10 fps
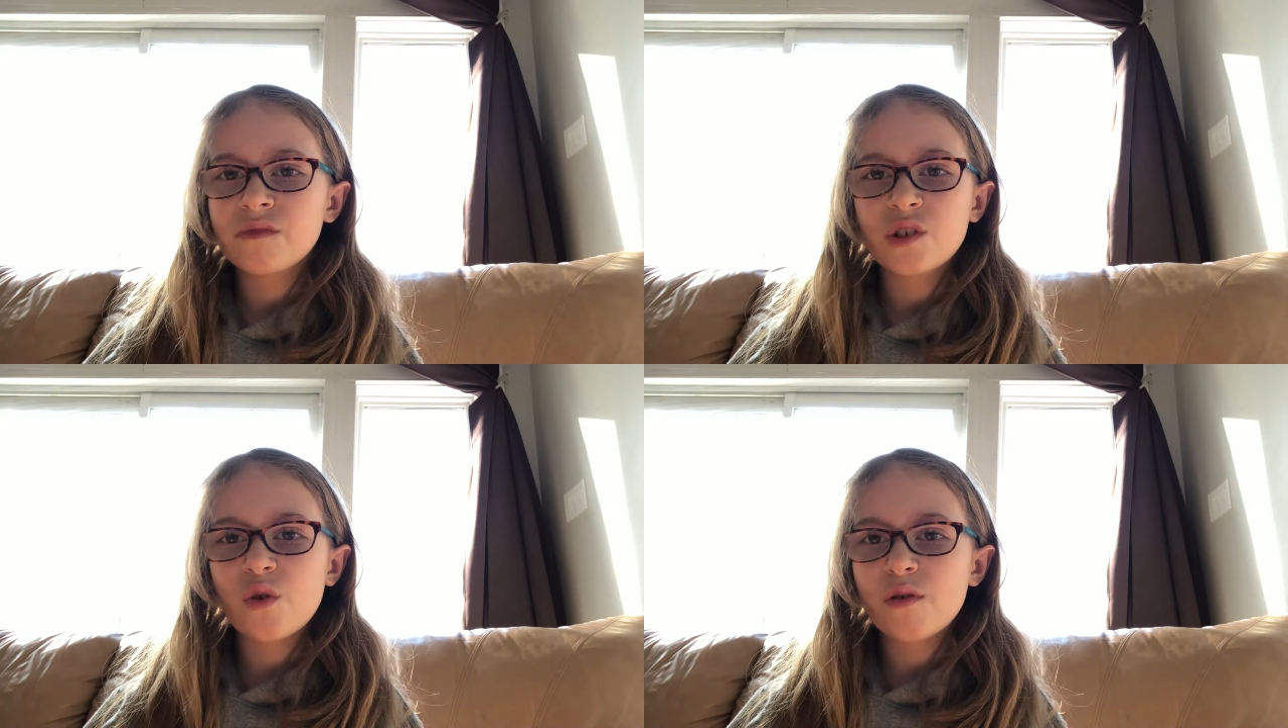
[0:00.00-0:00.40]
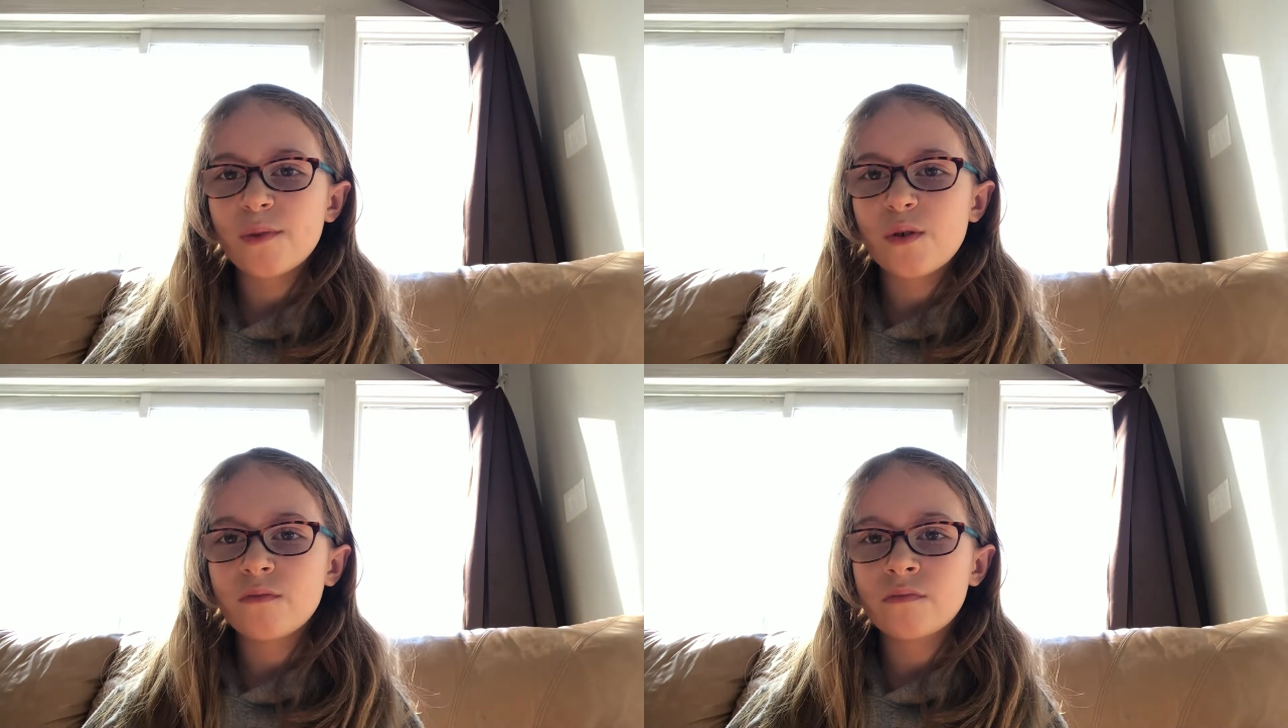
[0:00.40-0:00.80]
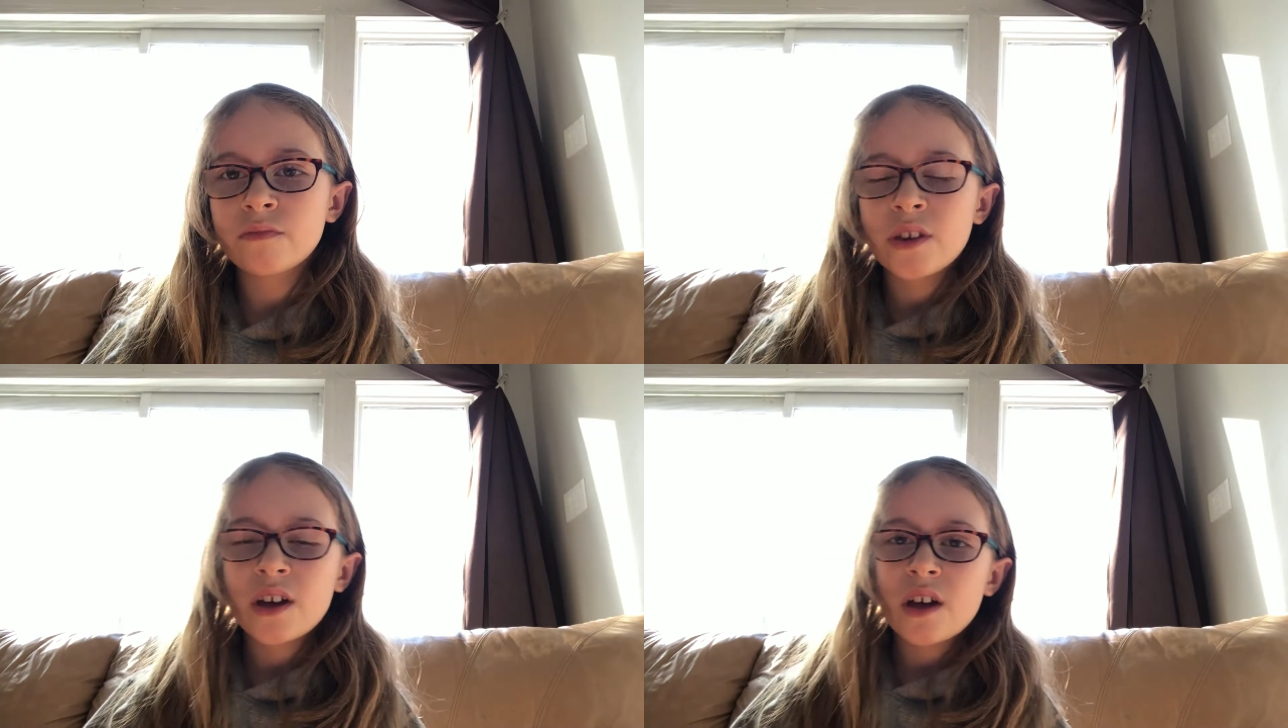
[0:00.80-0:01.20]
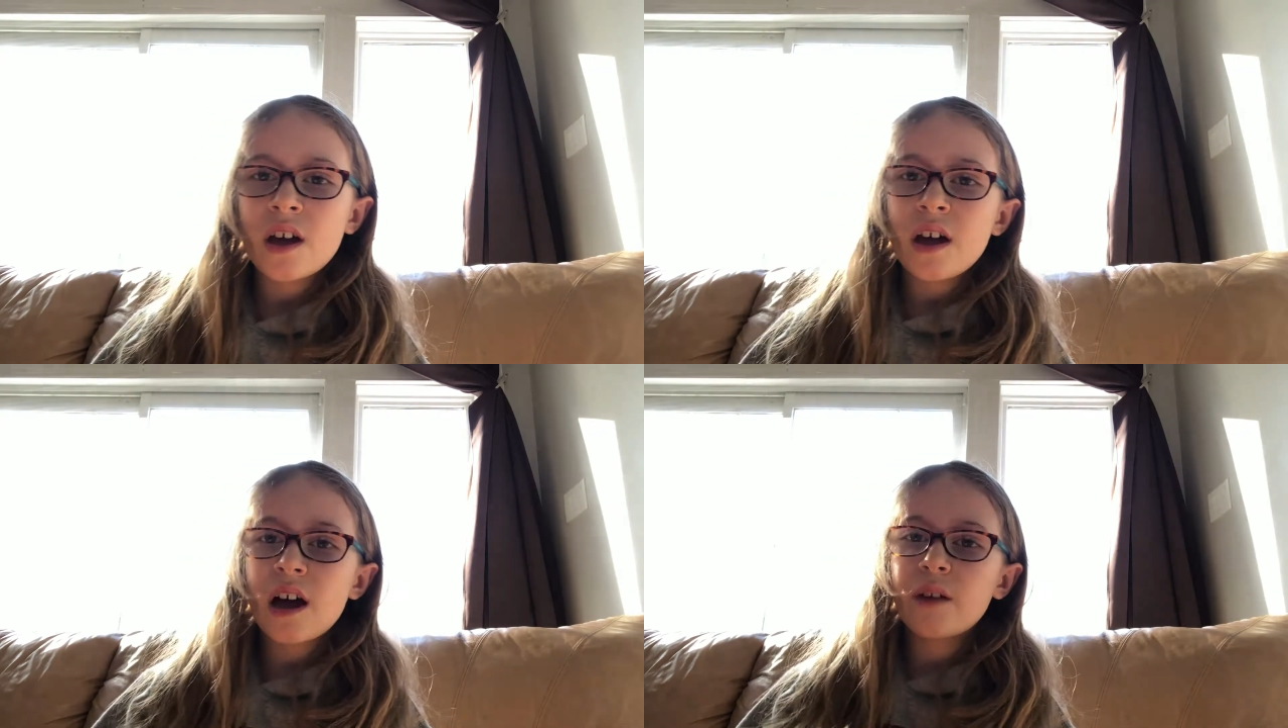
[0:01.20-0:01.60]
It's horrible.
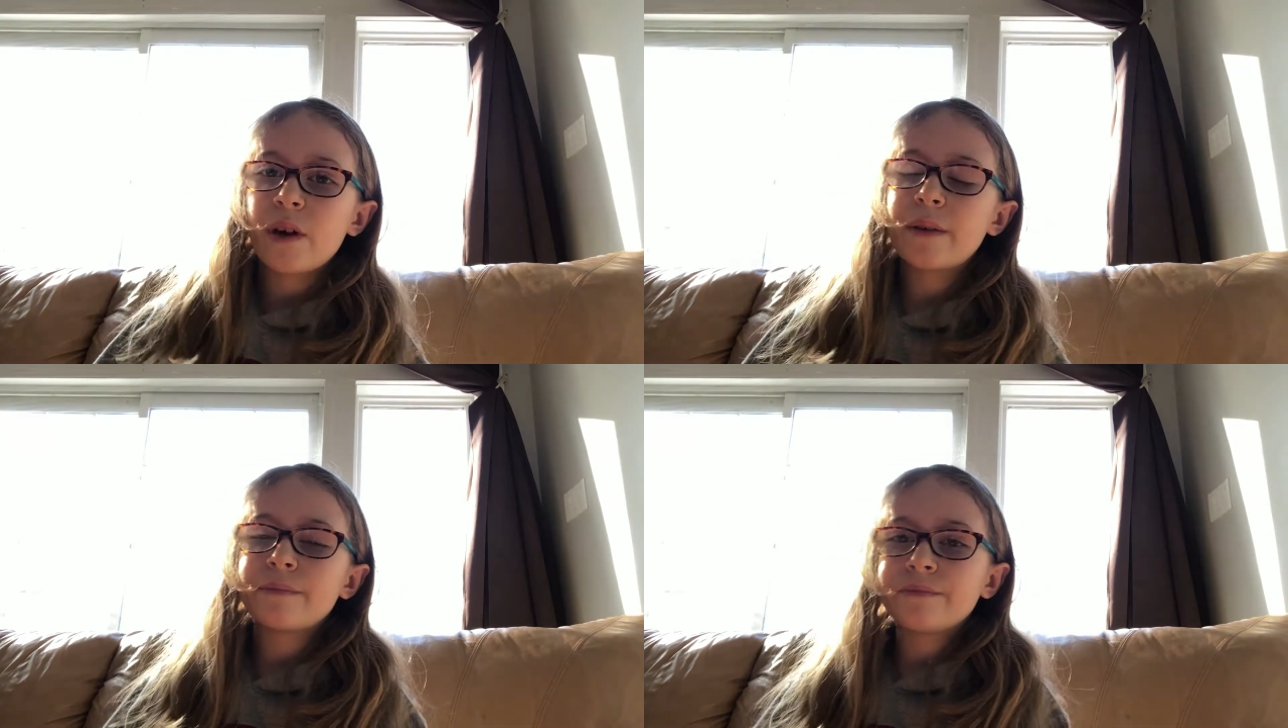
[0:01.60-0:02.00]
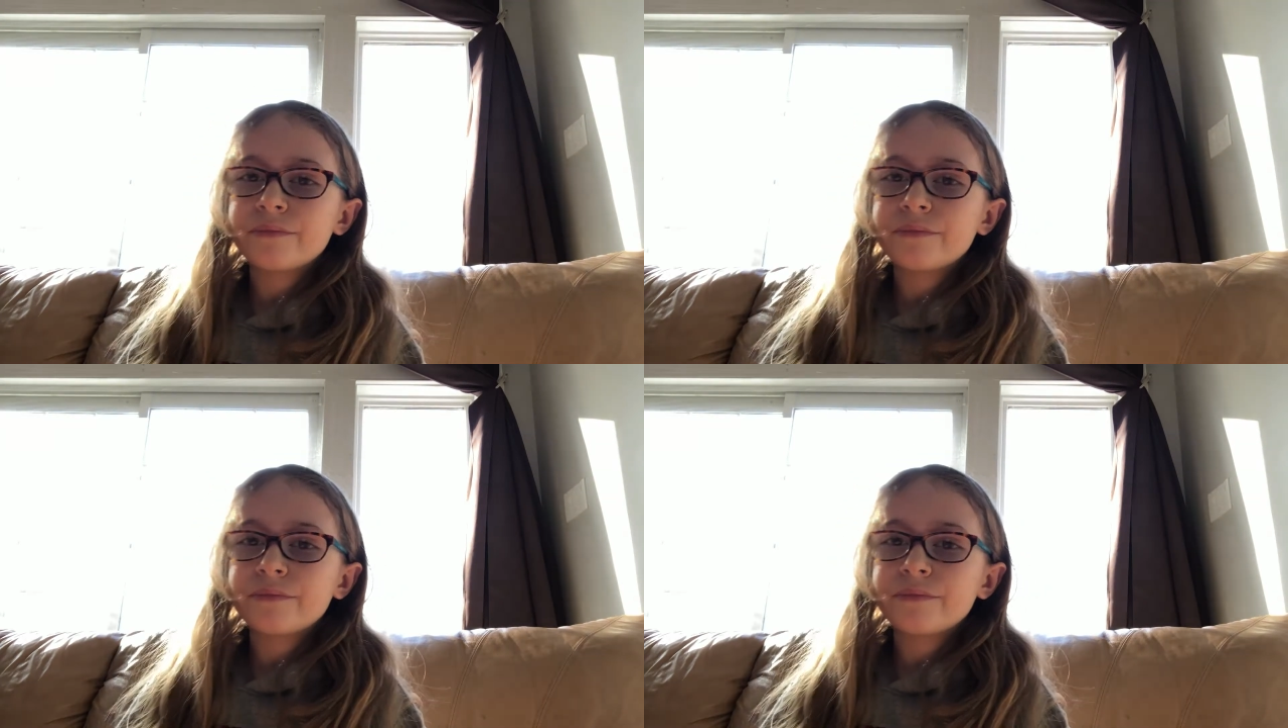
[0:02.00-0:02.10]
Anyway,